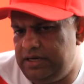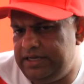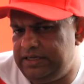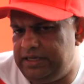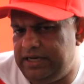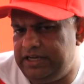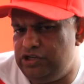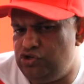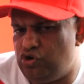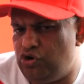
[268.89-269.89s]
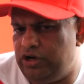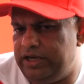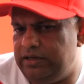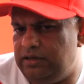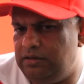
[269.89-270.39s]
I, I
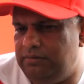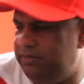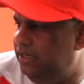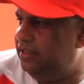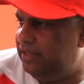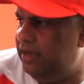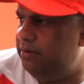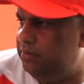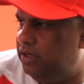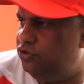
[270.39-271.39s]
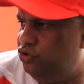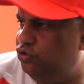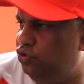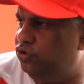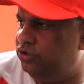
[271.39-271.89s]
enjoy meeting them, I
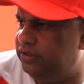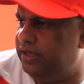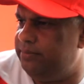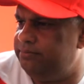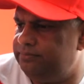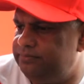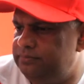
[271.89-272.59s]
enjoy talking to them,